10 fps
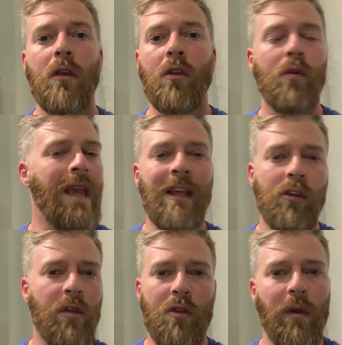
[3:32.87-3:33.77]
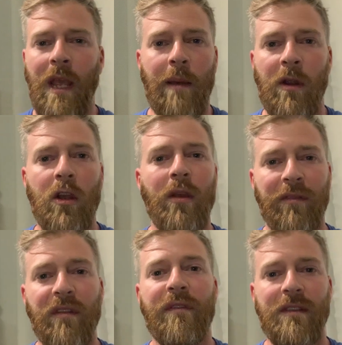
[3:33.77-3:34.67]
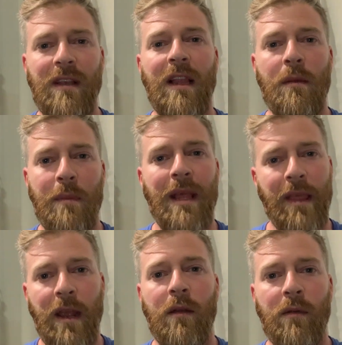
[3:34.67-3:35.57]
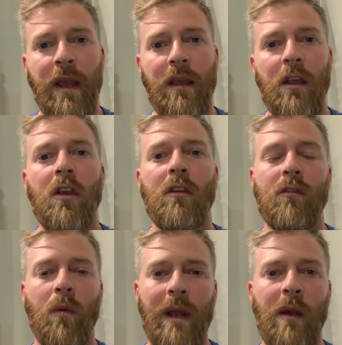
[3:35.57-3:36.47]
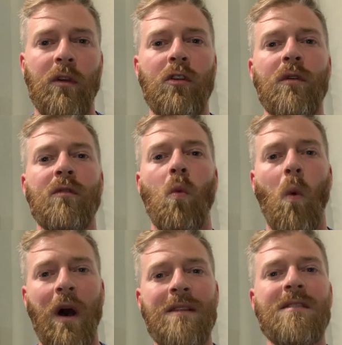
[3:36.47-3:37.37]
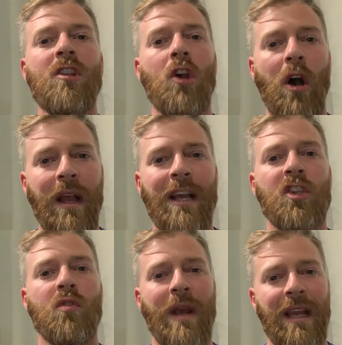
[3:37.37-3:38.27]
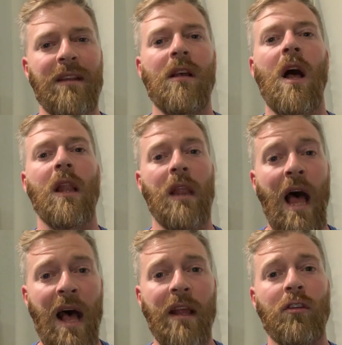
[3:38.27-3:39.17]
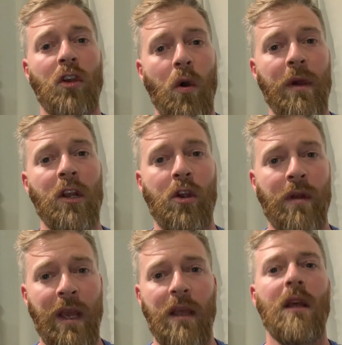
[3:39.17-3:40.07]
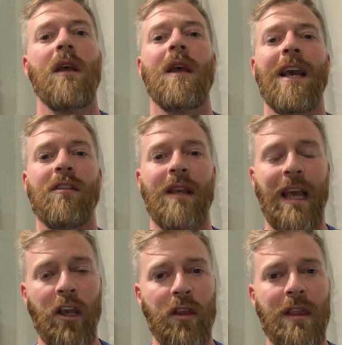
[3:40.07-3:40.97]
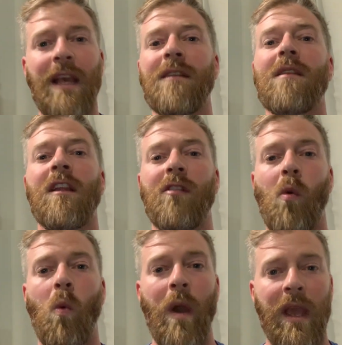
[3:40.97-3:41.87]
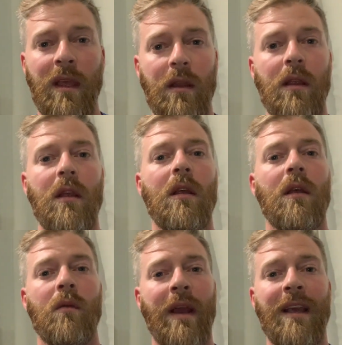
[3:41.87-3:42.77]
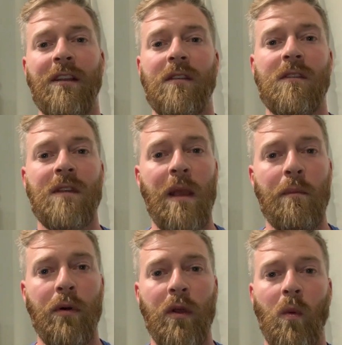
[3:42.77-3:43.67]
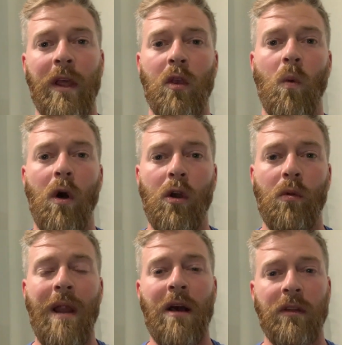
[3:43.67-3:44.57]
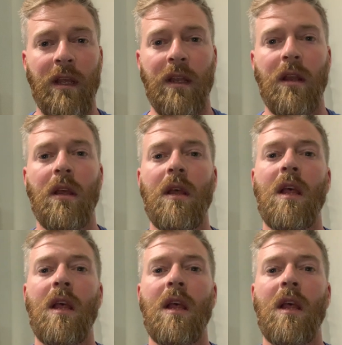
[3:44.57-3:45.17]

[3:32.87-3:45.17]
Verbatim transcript: you can't do it through a camera. You have to physically be there, right? So what I would do is once the dog got trained a lot to go in a crate and to get good things and to wait, right, and to stay put while you walk around it